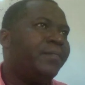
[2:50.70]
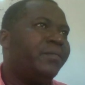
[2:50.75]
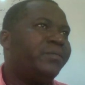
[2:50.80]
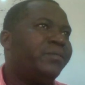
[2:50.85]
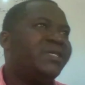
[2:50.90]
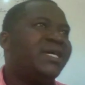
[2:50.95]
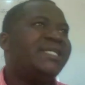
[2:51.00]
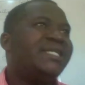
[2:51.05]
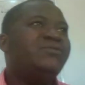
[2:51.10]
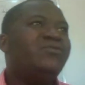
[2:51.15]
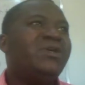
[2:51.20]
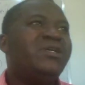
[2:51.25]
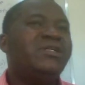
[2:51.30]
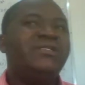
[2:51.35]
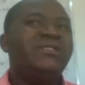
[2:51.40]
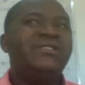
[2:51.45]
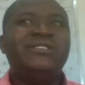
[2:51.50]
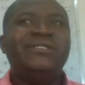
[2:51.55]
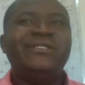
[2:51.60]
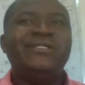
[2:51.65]
That's where
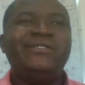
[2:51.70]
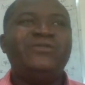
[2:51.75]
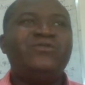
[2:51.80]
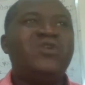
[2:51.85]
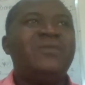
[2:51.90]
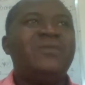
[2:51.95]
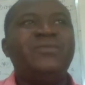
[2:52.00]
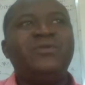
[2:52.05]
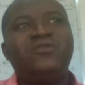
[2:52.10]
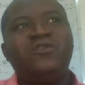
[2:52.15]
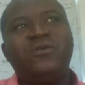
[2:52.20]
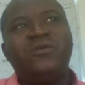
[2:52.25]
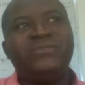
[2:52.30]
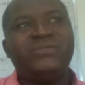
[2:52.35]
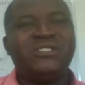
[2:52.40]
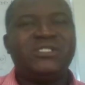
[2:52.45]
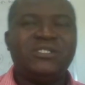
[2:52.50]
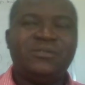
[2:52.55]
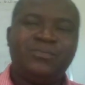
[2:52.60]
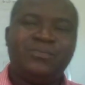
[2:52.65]
the DOI
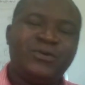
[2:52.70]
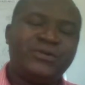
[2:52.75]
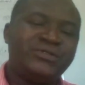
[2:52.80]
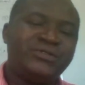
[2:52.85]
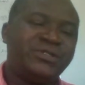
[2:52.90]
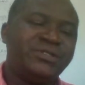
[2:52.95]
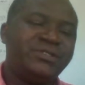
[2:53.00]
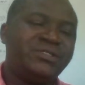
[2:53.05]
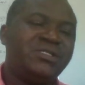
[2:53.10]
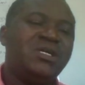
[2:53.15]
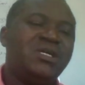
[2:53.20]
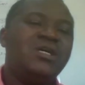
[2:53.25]
becomes important.